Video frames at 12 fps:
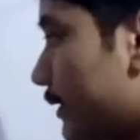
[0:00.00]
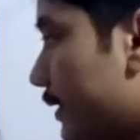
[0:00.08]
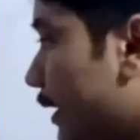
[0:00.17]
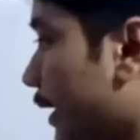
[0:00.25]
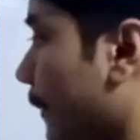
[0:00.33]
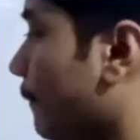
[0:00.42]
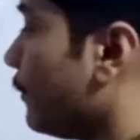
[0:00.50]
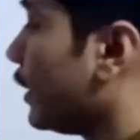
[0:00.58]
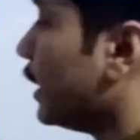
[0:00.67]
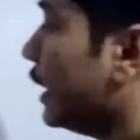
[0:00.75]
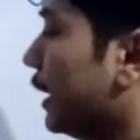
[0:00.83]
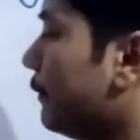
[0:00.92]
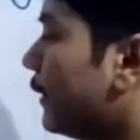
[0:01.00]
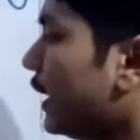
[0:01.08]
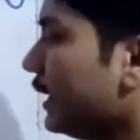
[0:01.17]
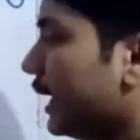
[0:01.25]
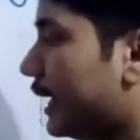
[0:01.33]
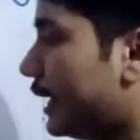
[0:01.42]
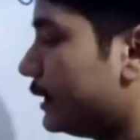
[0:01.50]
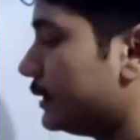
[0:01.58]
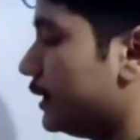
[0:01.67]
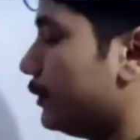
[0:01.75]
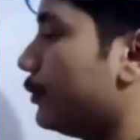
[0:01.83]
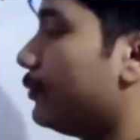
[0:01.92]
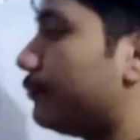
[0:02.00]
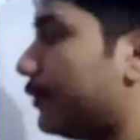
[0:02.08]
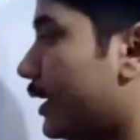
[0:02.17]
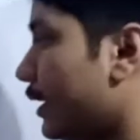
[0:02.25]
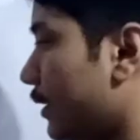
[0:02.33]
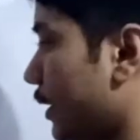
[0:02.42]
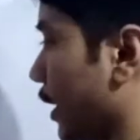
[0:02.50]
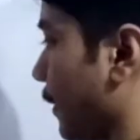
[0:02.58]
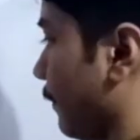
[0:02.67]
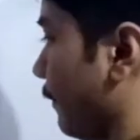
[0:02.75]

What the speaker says: see, if I add 0 one time,